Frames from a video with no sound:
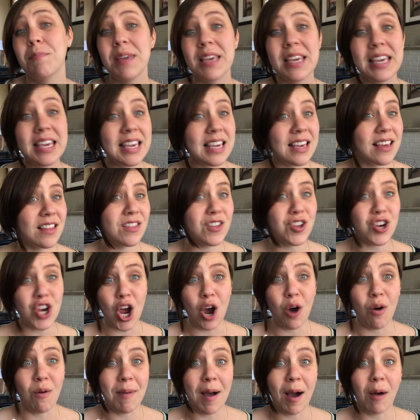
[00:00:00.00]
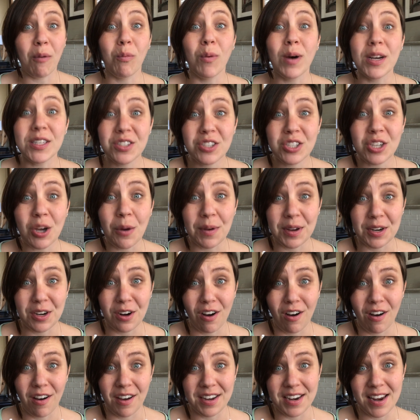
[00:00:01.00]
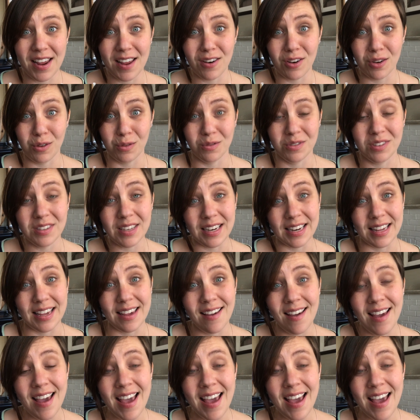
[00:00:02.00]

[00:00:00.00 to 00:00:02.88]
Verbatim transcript: be in the know about what's going on at New City.